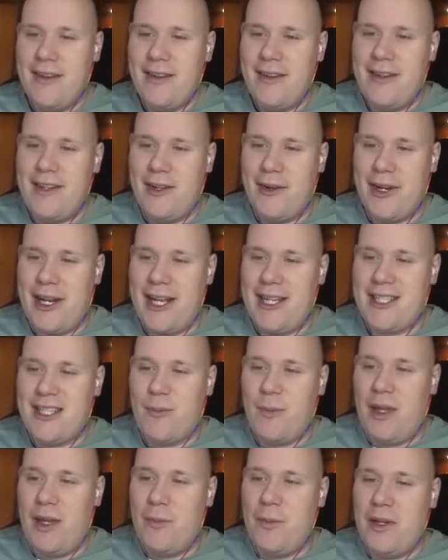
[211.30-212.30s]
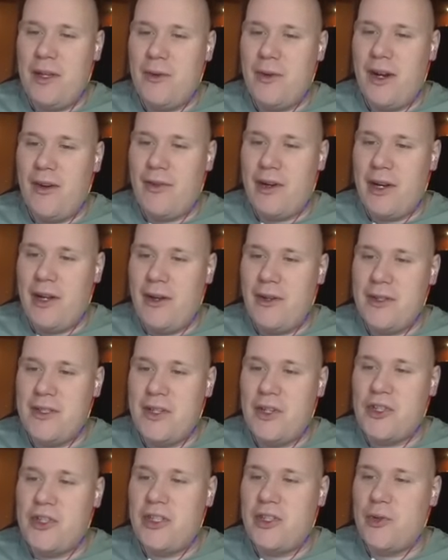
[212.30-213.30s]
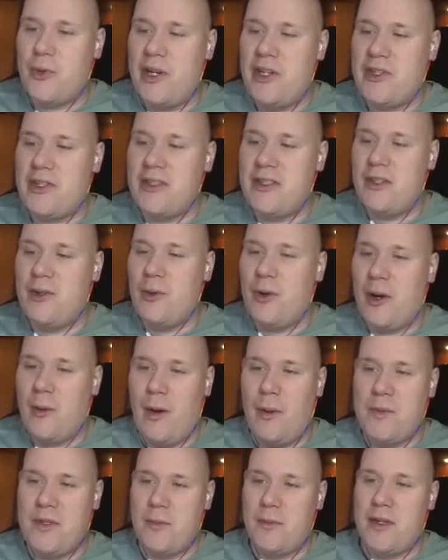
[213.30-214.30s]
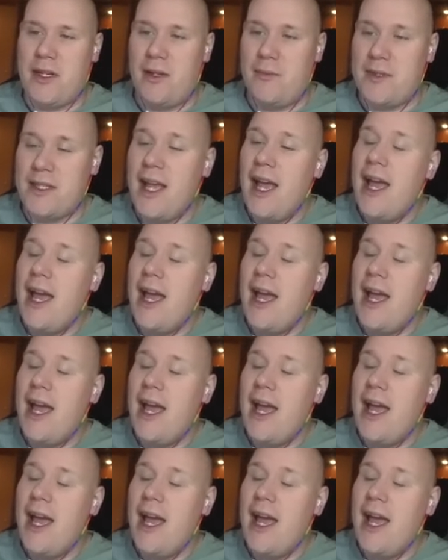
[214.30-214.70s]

Don't ask me, but you never know. Such situations do come up sometimes.